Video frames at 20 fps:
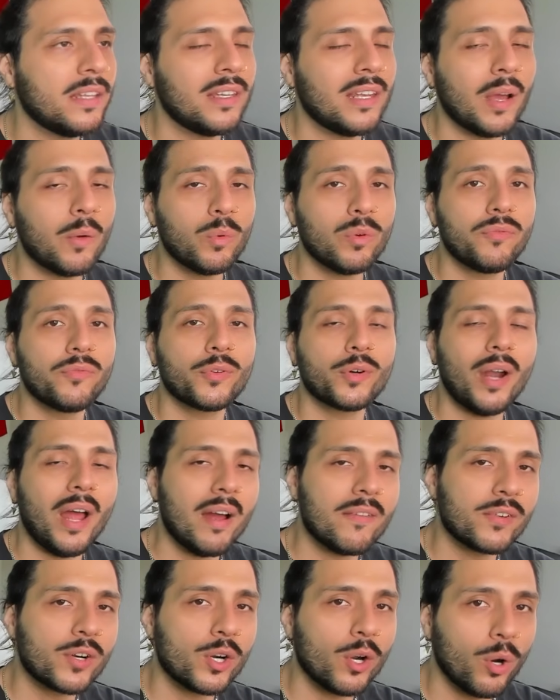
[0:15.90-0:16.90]
they will
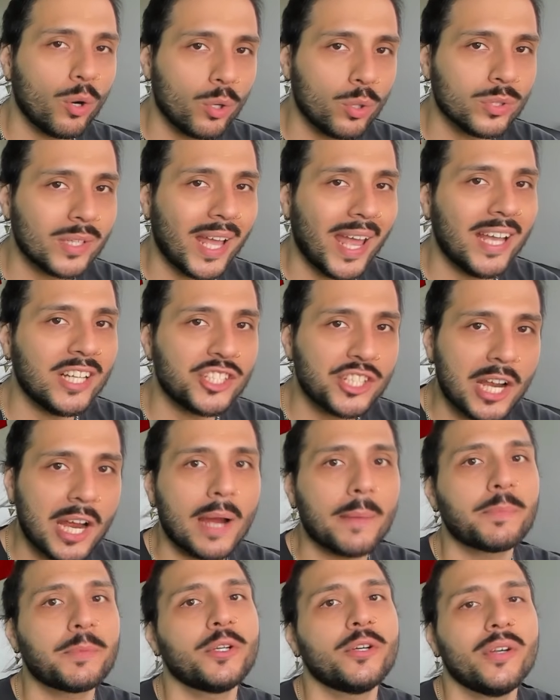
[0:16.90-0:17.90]
forever hold a
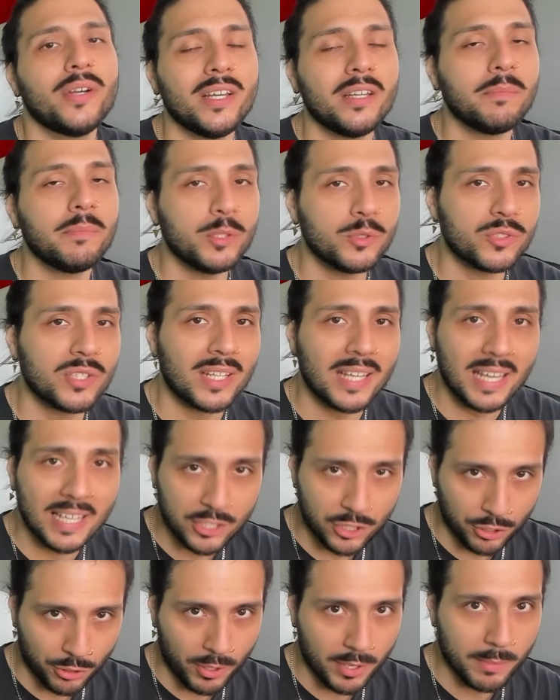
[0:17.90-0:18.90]
chapter in music history